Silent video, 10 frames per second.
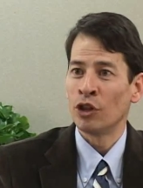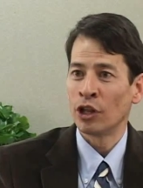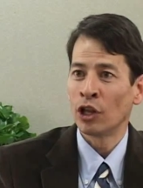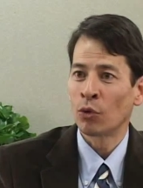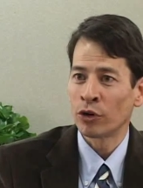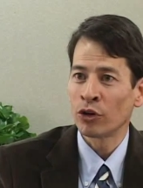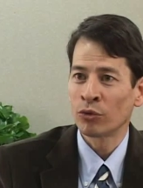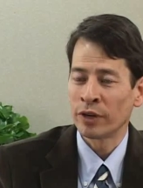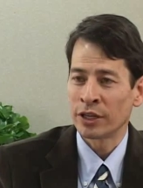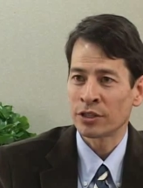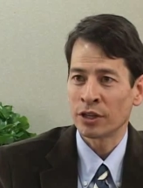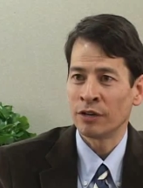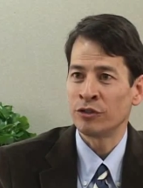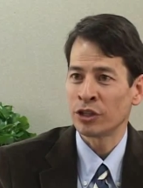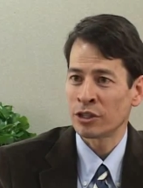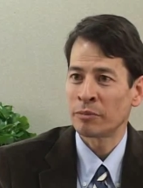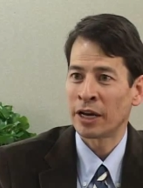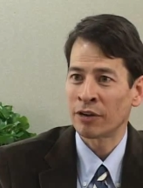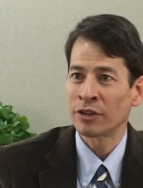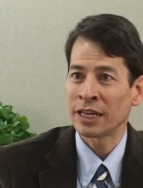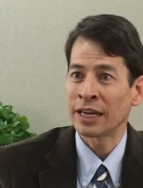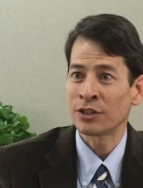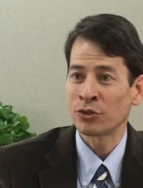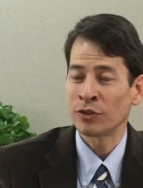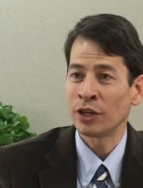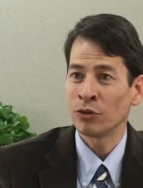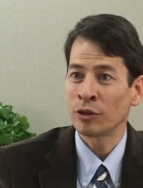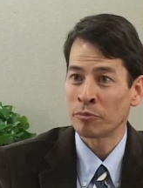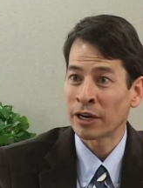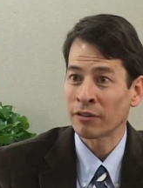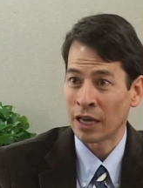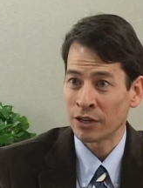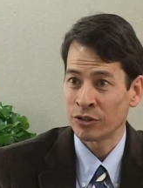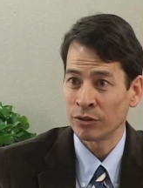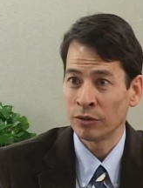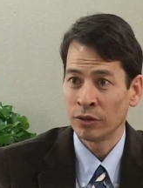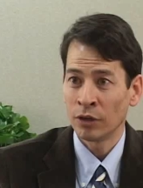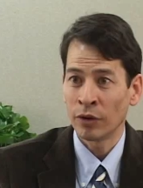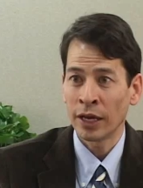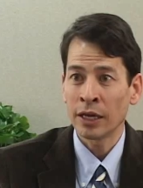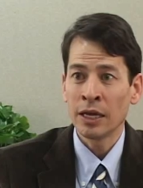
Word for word: the lower your risk of just about every cancer that you compare that to, okay?